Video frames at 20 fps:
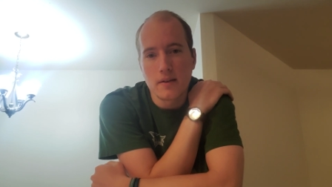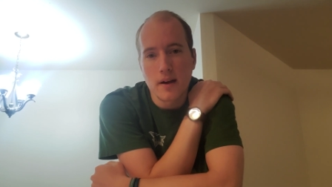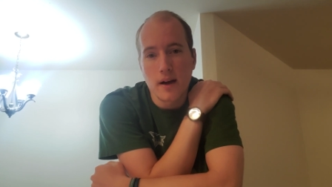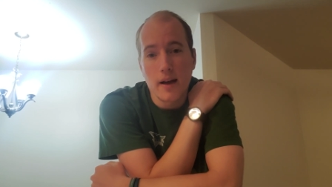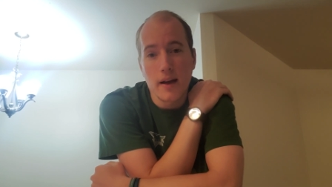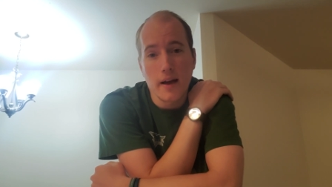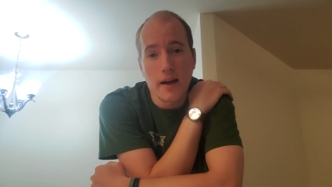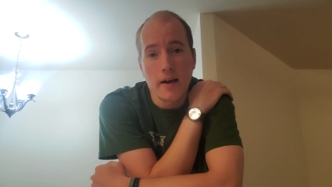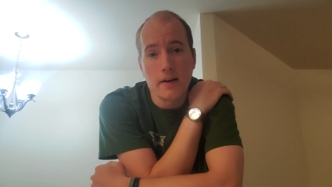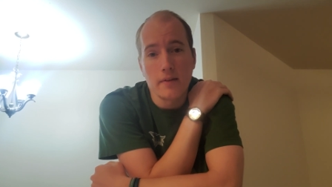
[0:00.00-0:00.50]
I
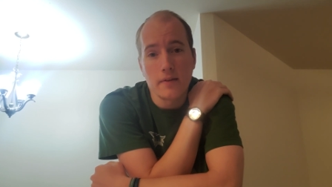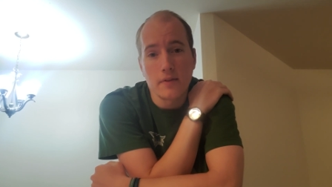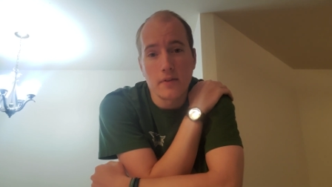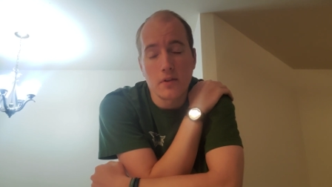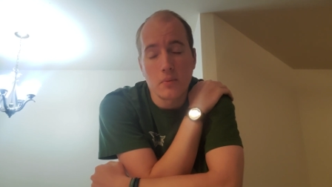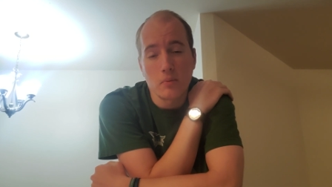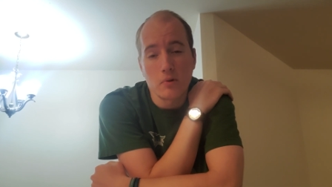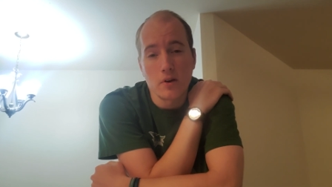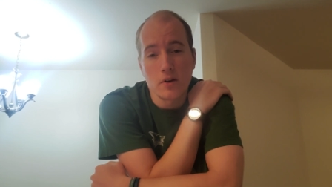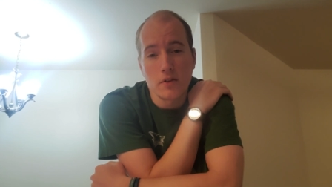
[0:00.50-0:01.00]
have
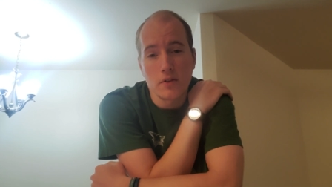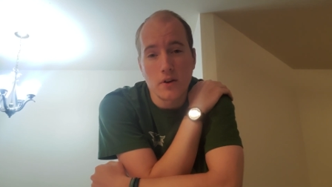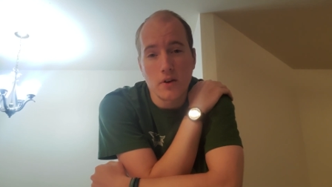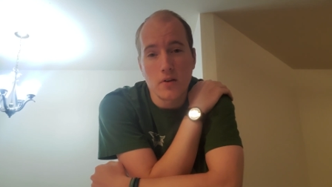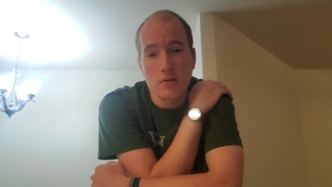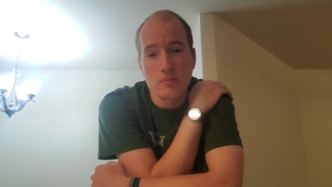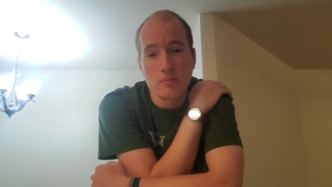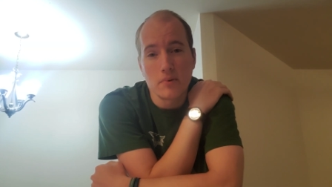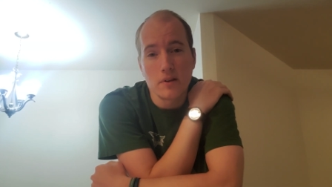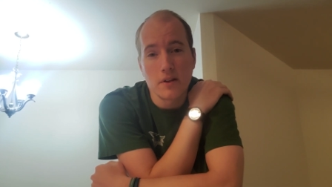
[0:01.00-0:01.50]
somewhere to
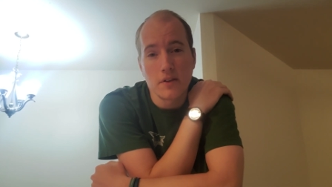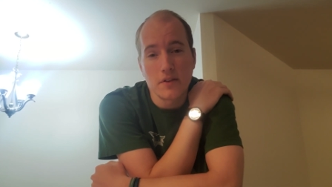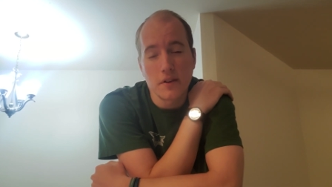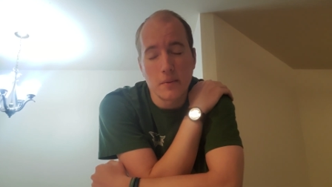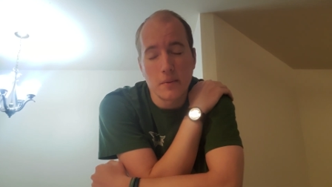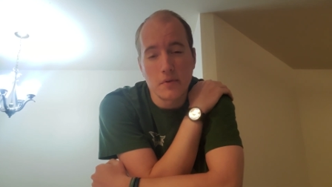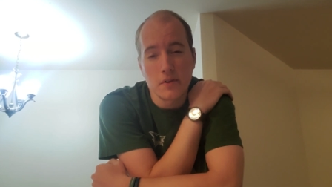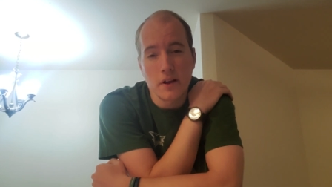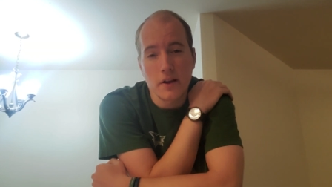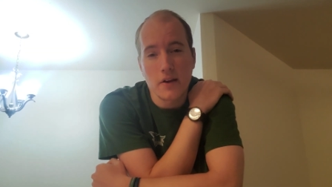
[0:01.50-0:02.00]
turn, but it
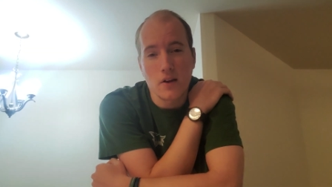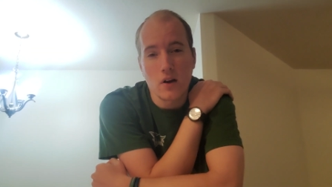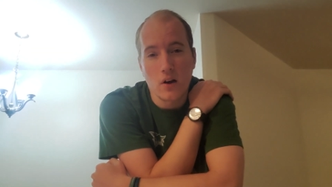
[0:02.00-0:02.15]
seems like